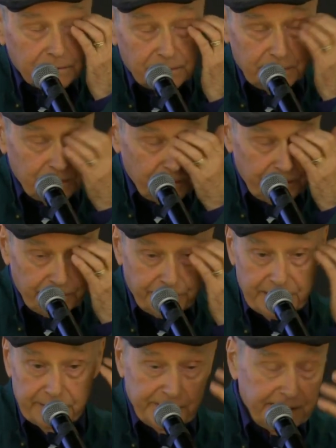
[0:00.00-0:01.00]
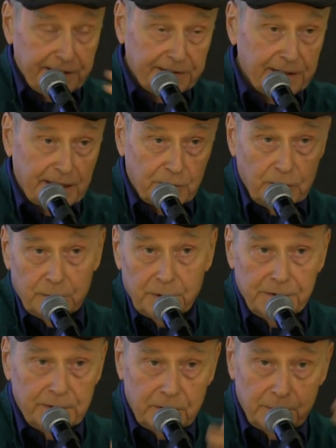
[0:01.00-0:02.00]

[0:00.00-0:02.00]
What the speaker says: You know, various like herbal